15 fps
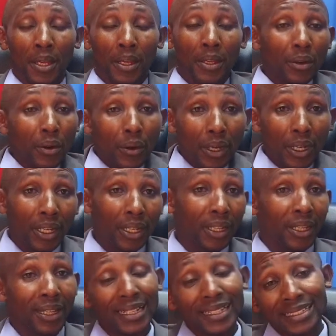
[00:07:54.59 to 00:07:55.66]
You know,
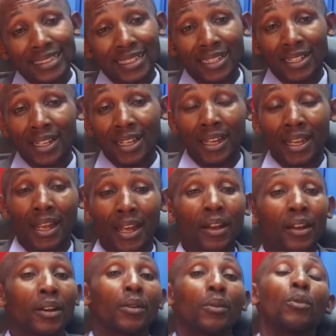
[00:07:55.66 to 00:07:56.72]
in this
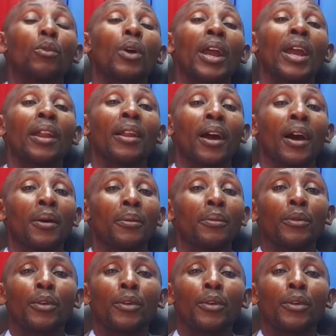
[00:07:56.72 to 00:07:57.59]
era,